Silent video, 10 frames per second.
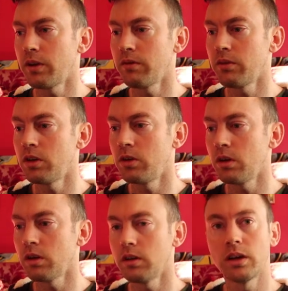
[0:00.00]
given
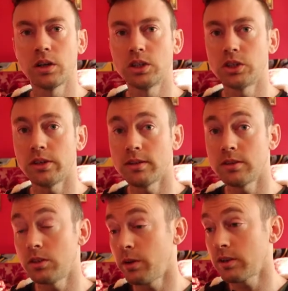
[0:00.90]
you a good
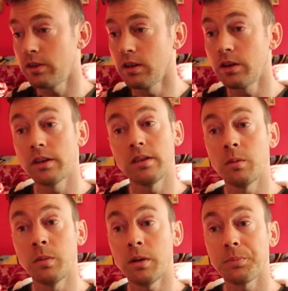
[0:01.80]
chance to actually look at
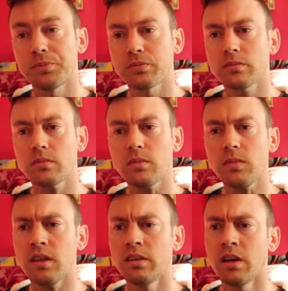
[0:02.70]
them now.
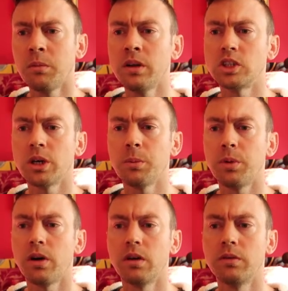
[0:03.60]
Is I'm going to jump
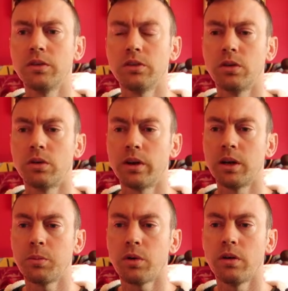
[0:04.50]
over to a
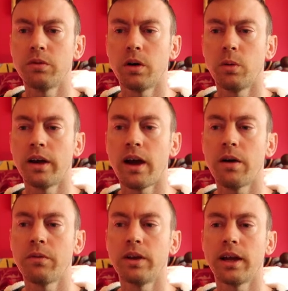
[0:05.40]
rate profile while I
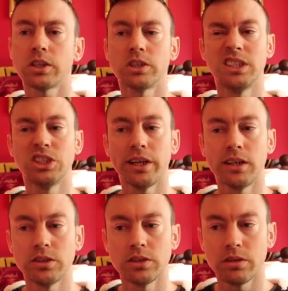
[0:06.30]
haven't actually
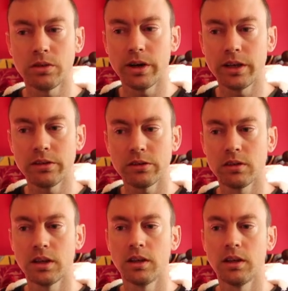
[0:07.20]
changed the rates.
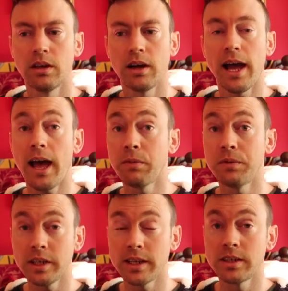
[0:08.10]
I have
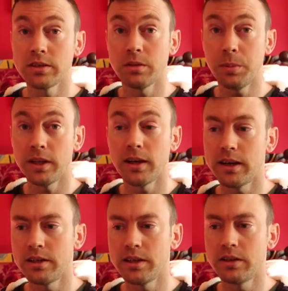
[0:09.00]
changed the
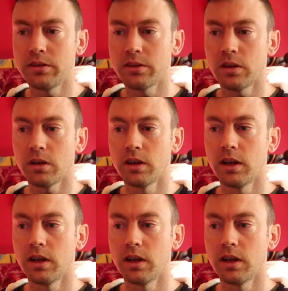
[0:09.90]
PIDs though.